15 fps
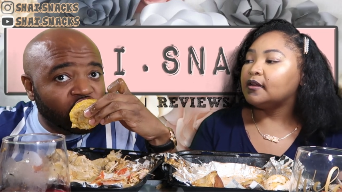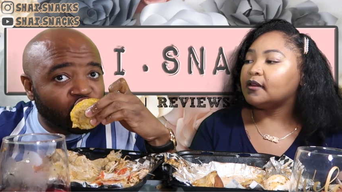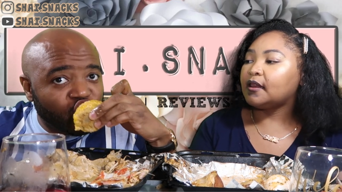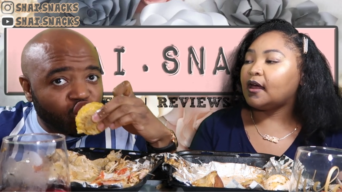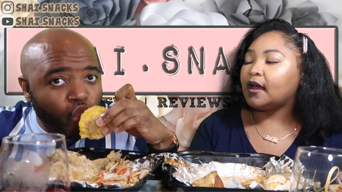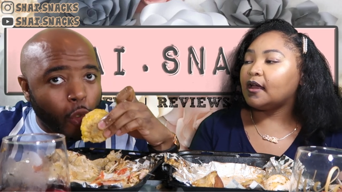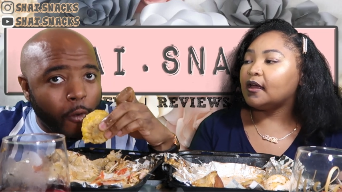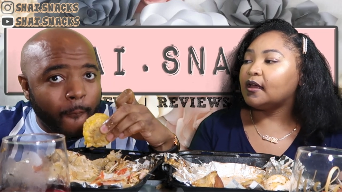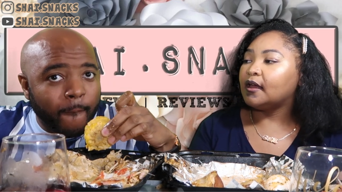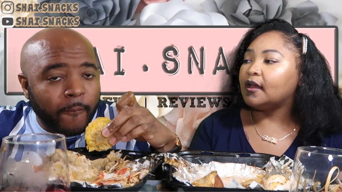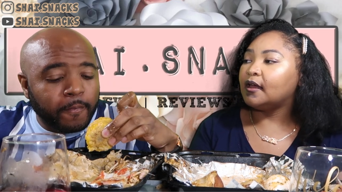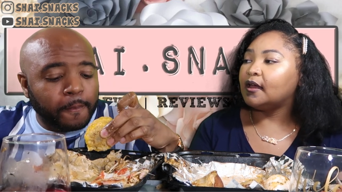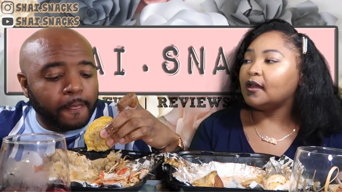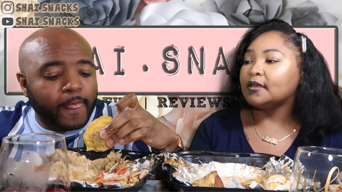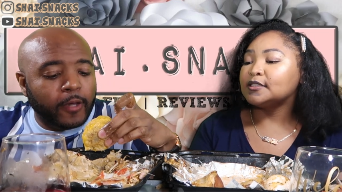Speaker 1: like
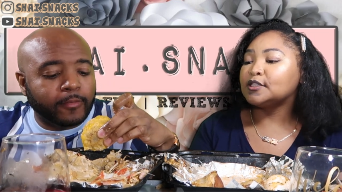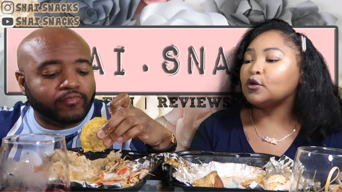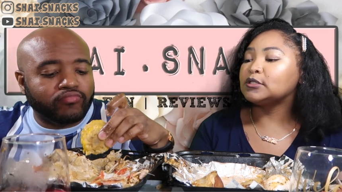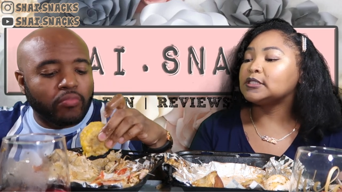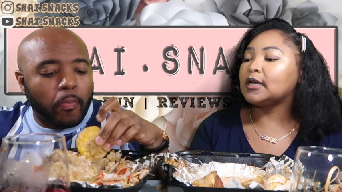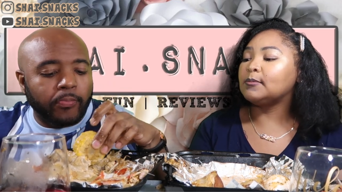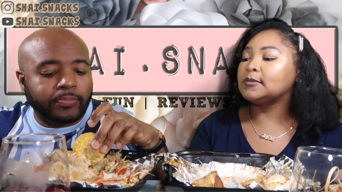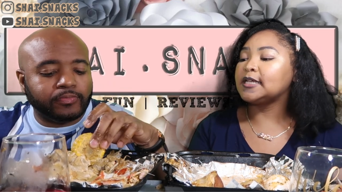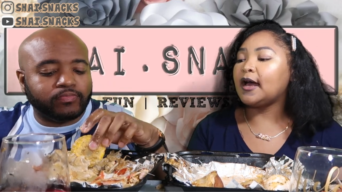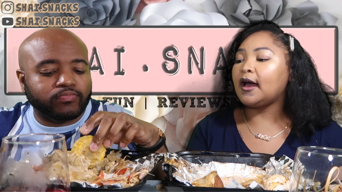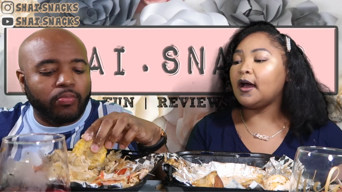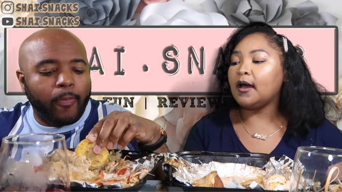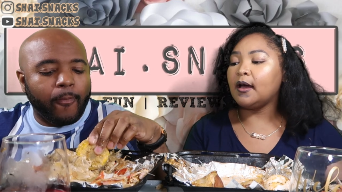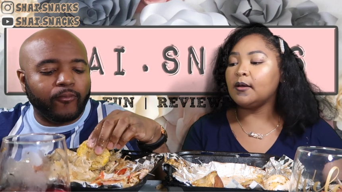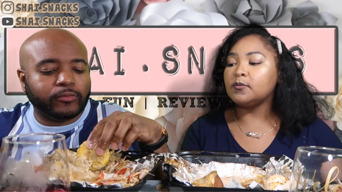so
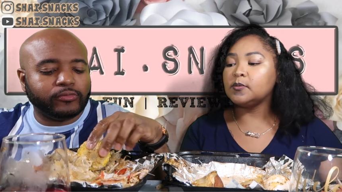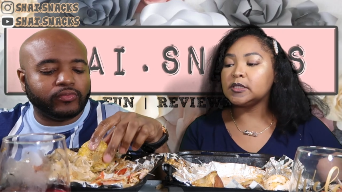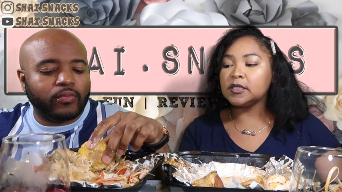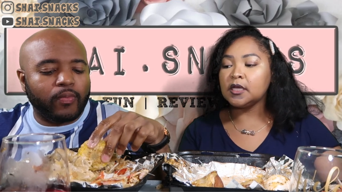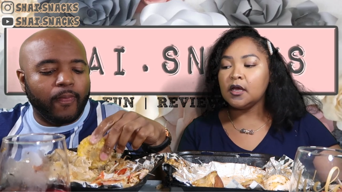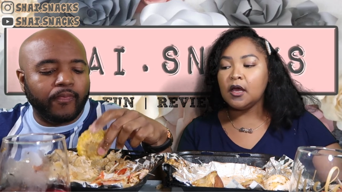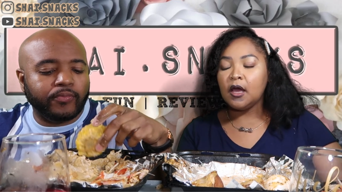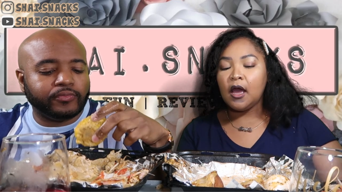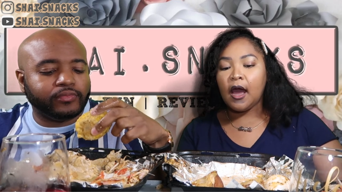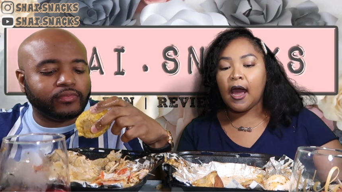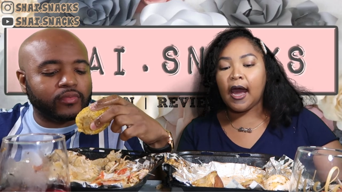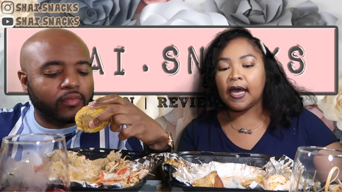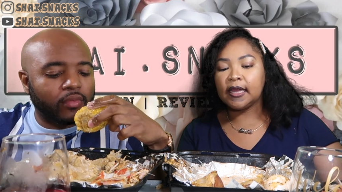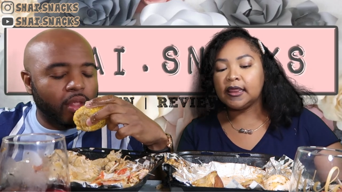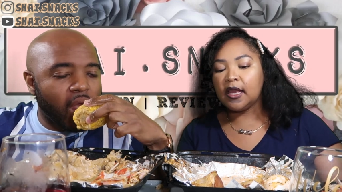sometimes
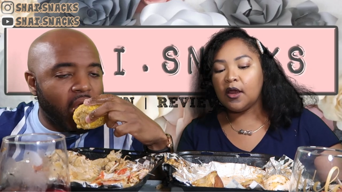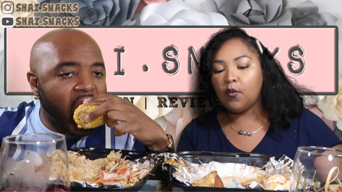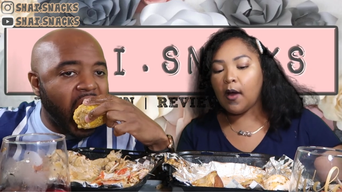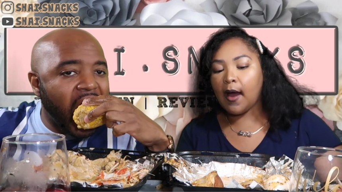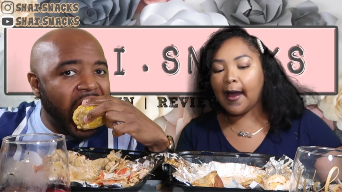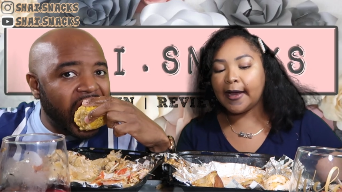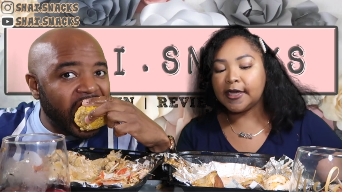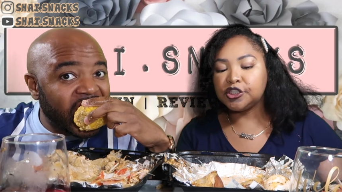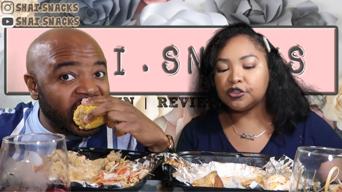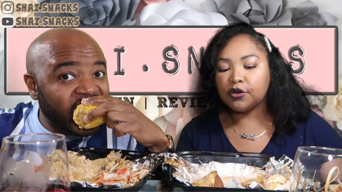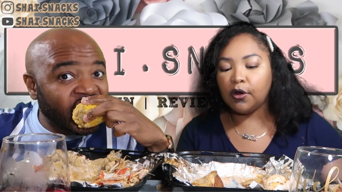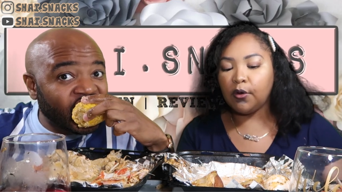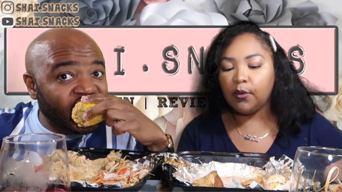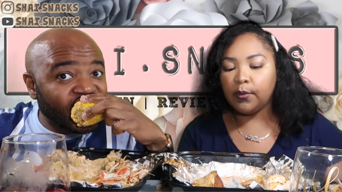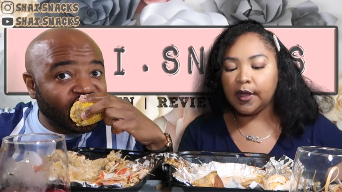I think what I
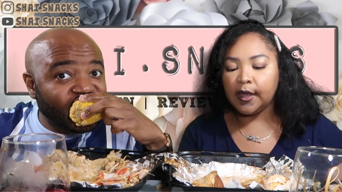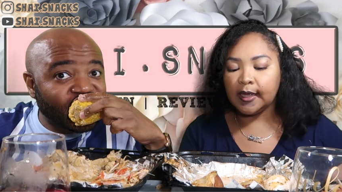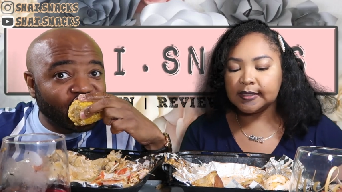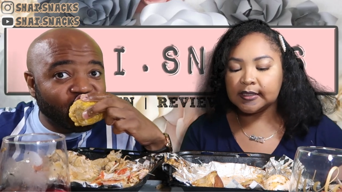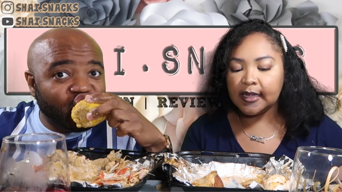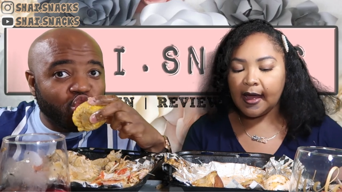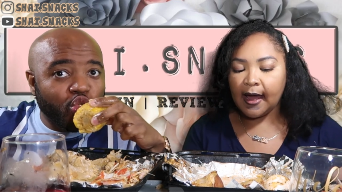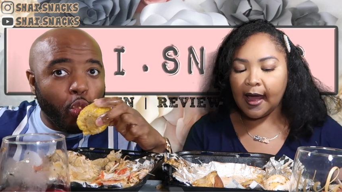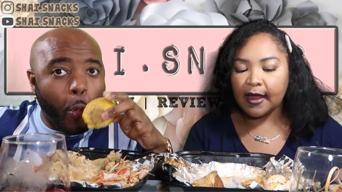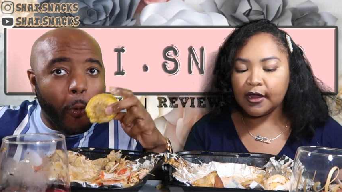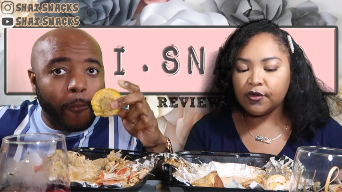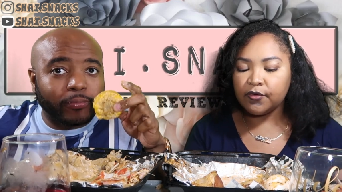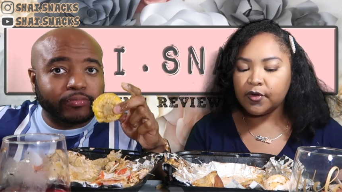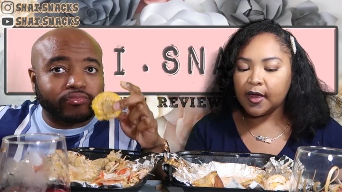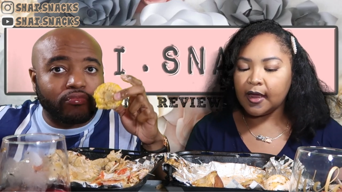struggle with is that I
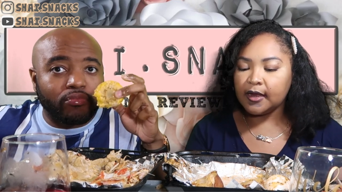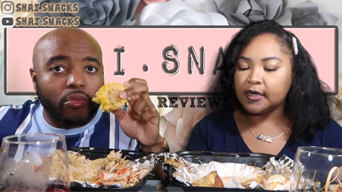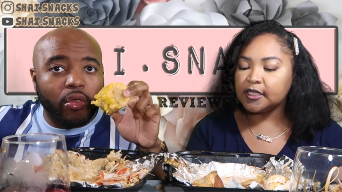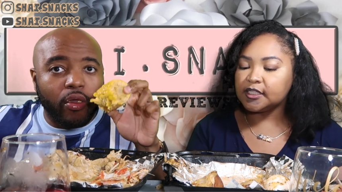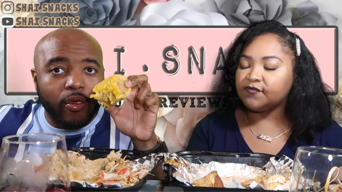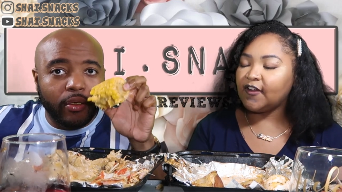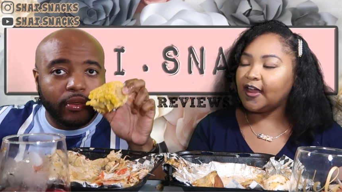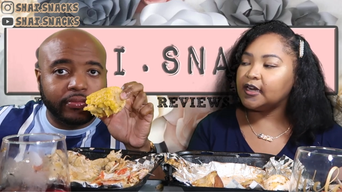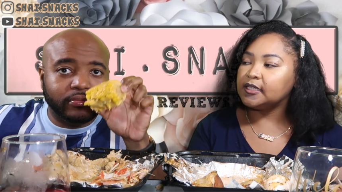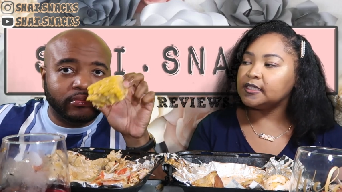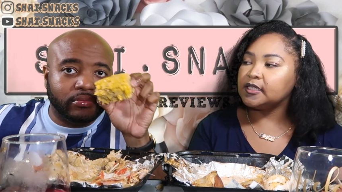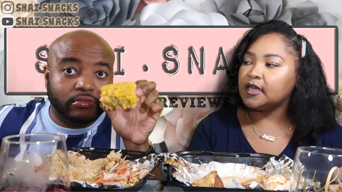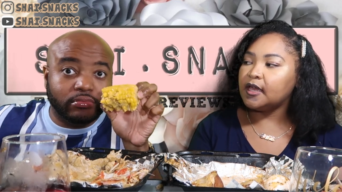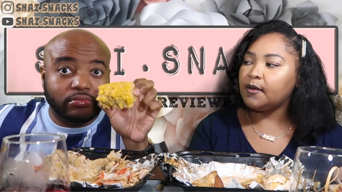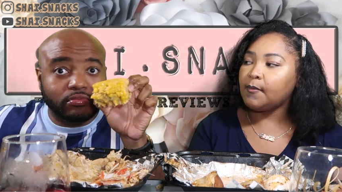create this
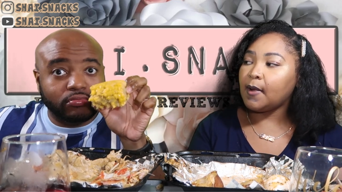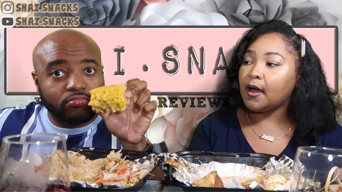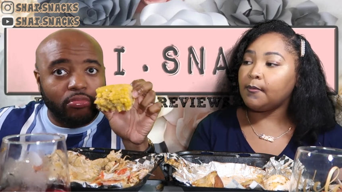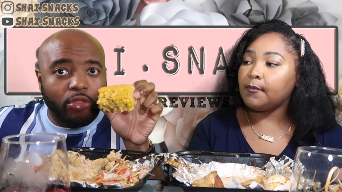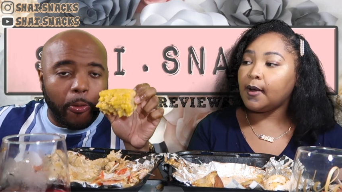fantasy in my